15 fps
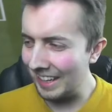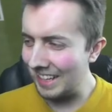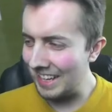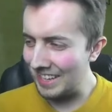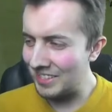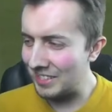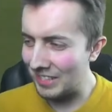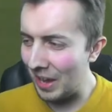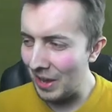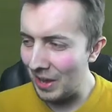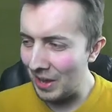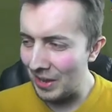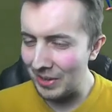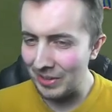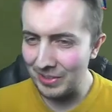let's
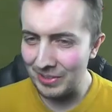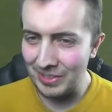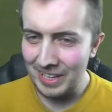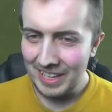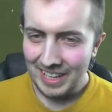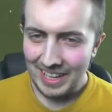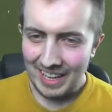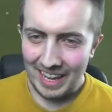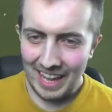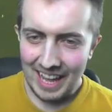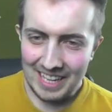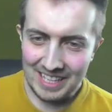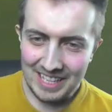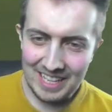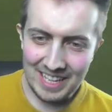go!
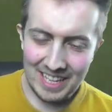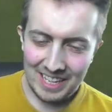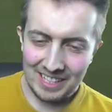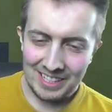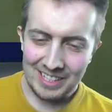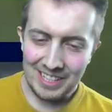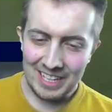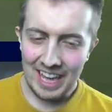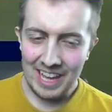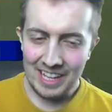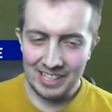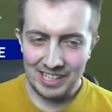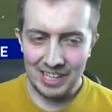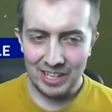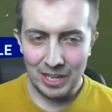Eddie
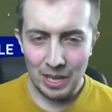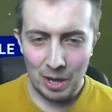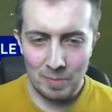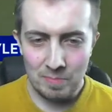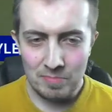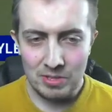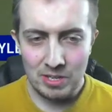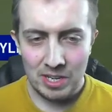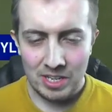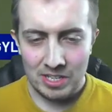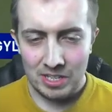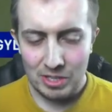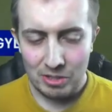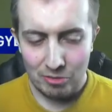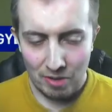Nketiah comes
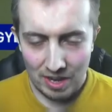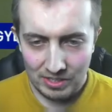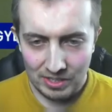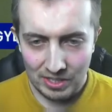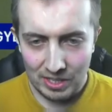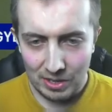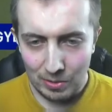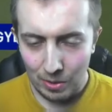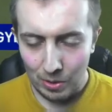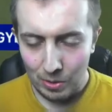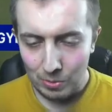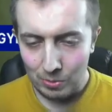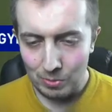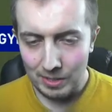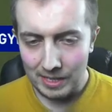to the rescue.
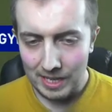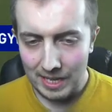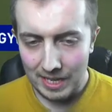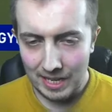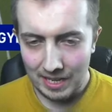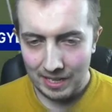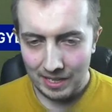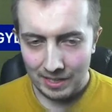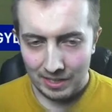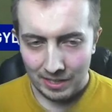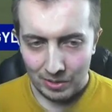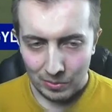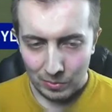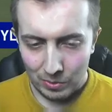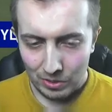Holy.
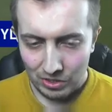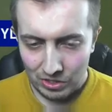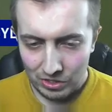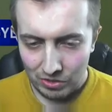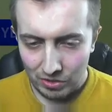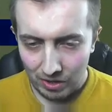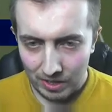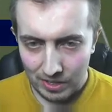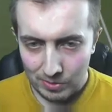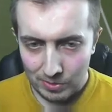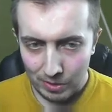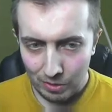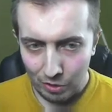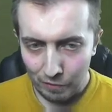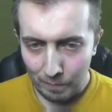What a strike as well.
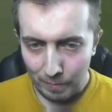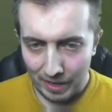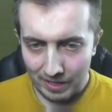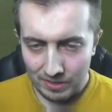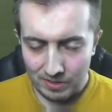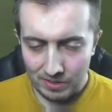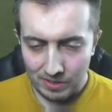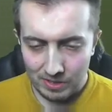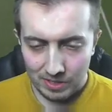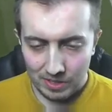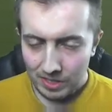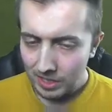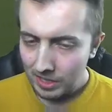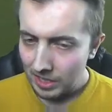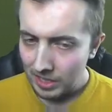Off balance,
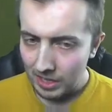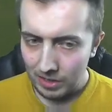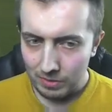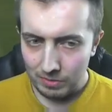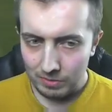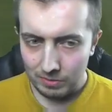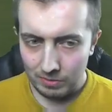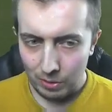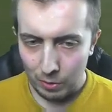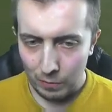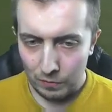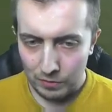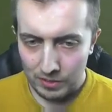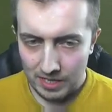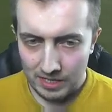you know, off
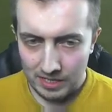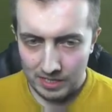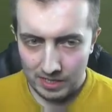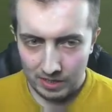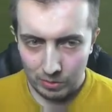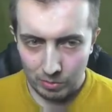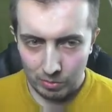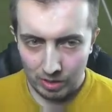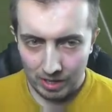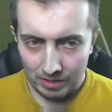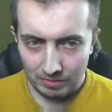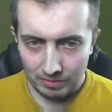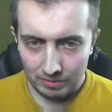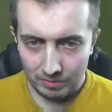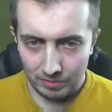centre, all that,
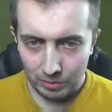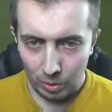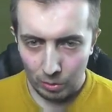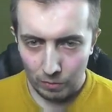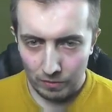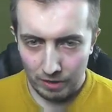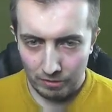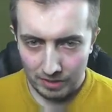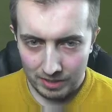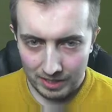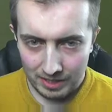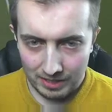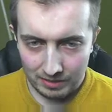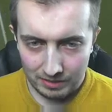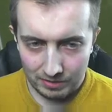off
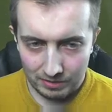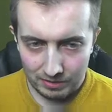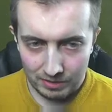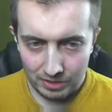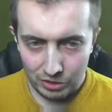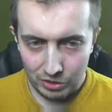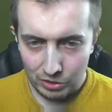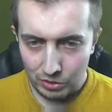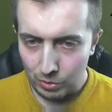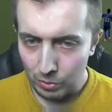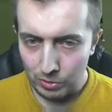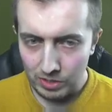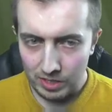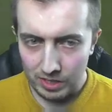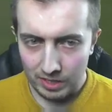everything. Just scores
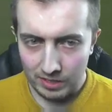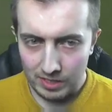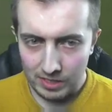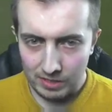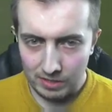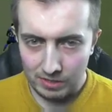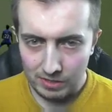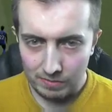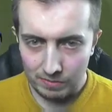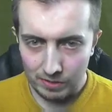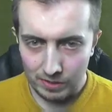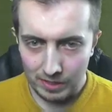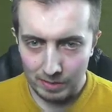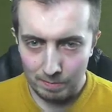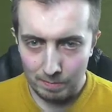it because he's just
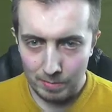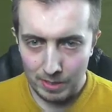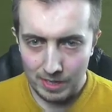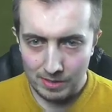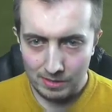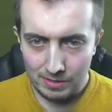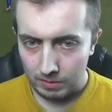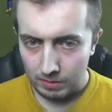fucking beast.